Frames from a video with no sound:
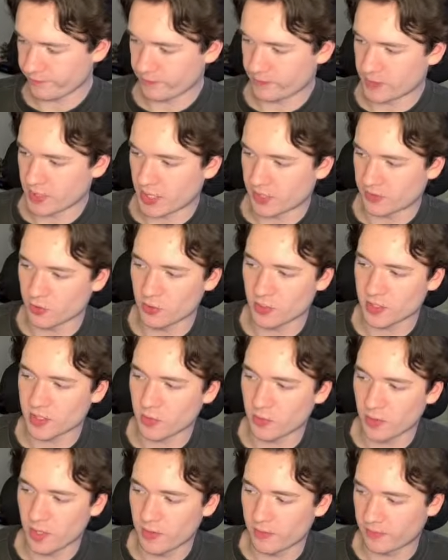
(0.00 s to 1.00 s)
I do
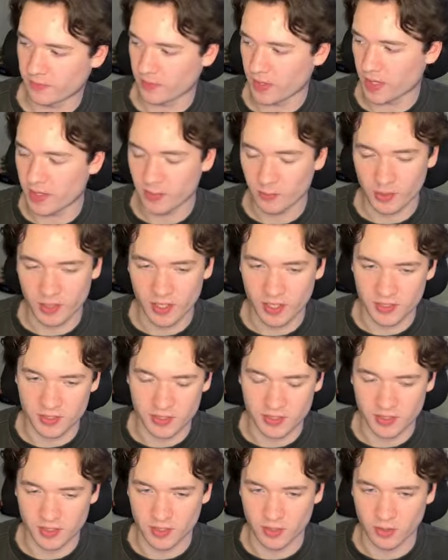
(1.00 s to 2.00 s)
still, if anyone
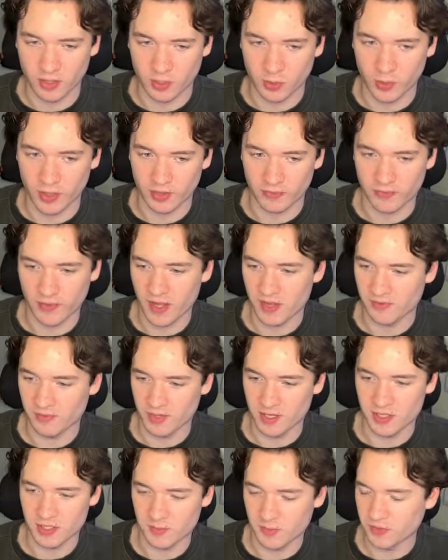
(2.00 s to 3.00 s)
has, you know, a quick 5
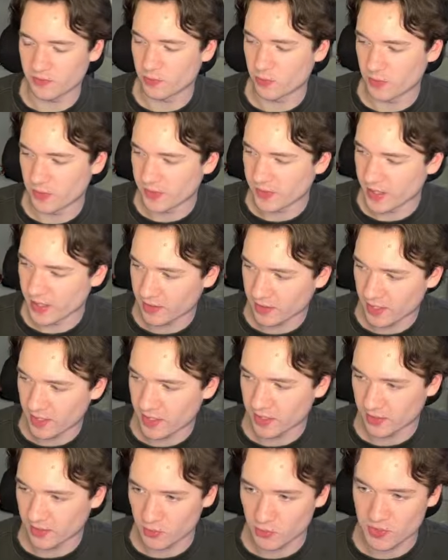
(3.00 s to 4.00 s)
minutes before the
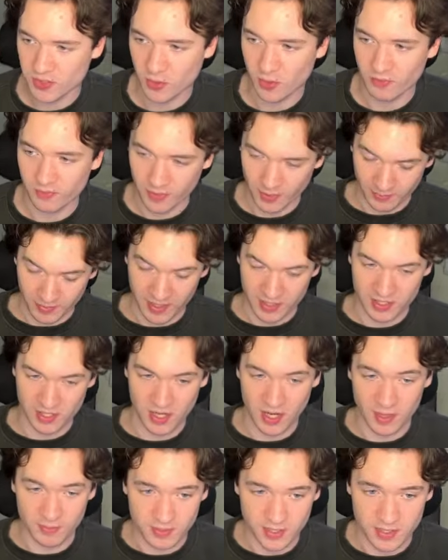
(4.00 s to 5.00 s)
deadline, I do still have my best
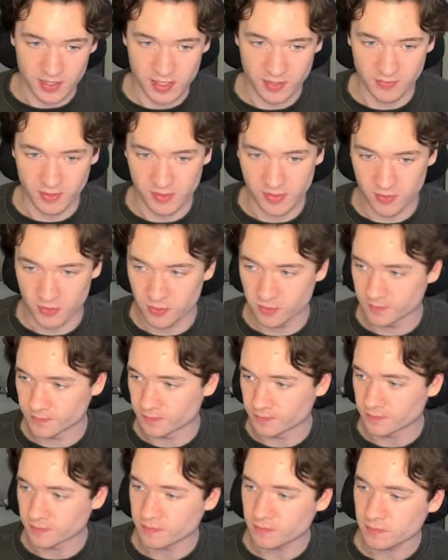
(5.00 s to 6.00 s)
captaincy video
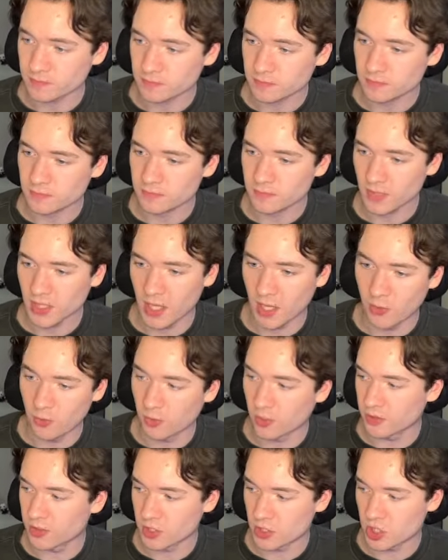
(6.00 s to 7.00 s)

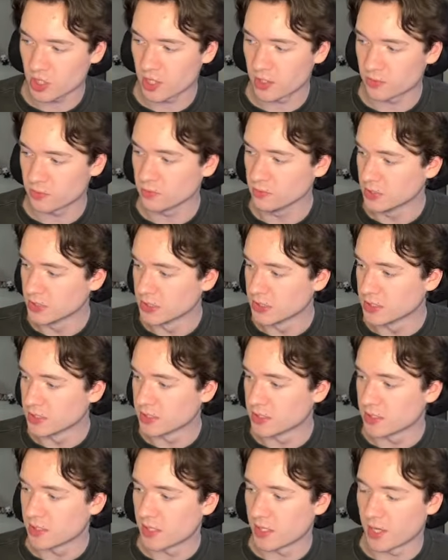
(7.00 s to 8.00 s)
out on the channel.
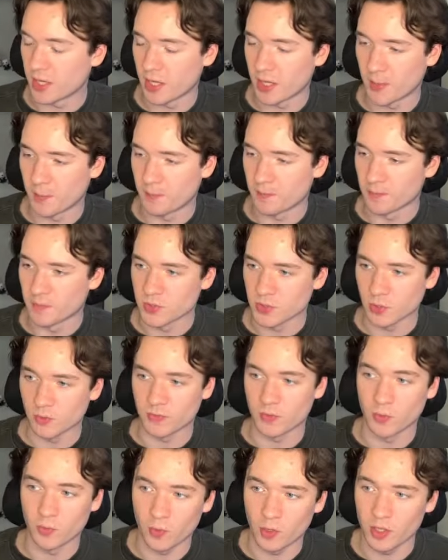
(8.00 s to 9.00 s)
So
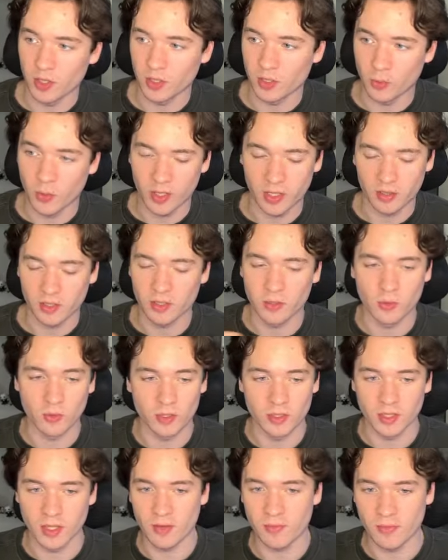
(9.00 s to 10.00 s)
if you want to quickly go
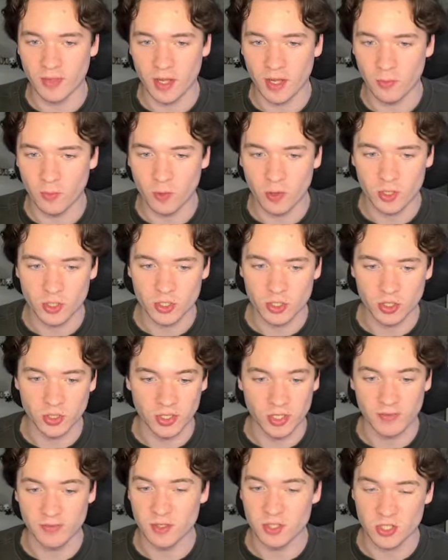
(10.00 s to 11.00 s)
and give that a watch, or
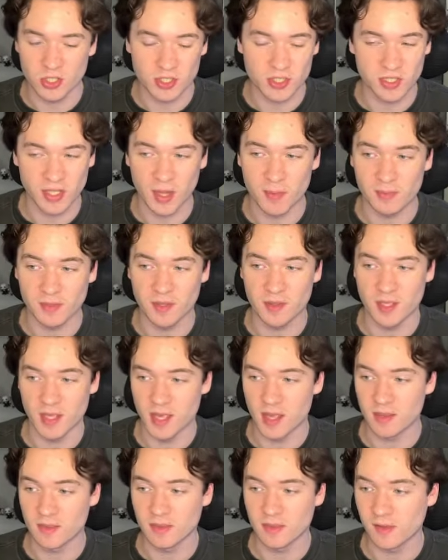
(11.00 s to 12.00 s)
even just skip to the
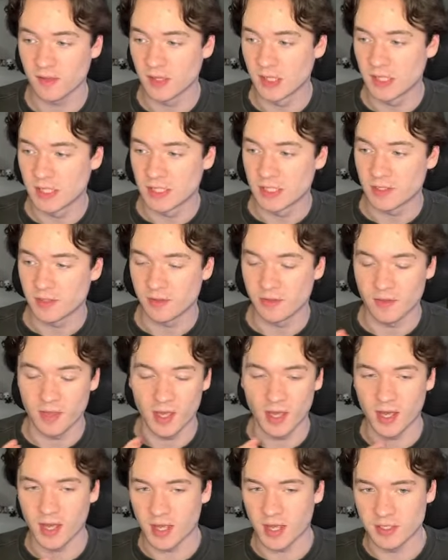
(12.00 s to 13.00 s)
end,
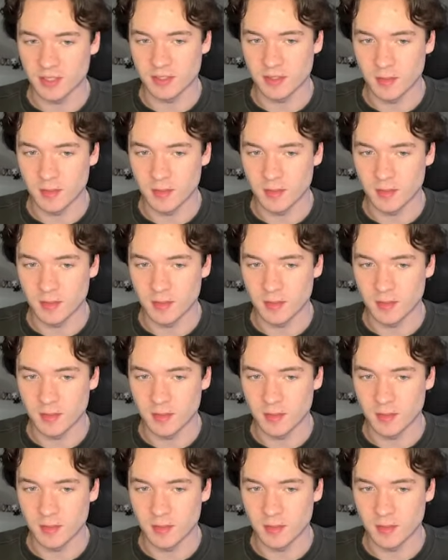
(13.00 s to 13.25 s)
it has the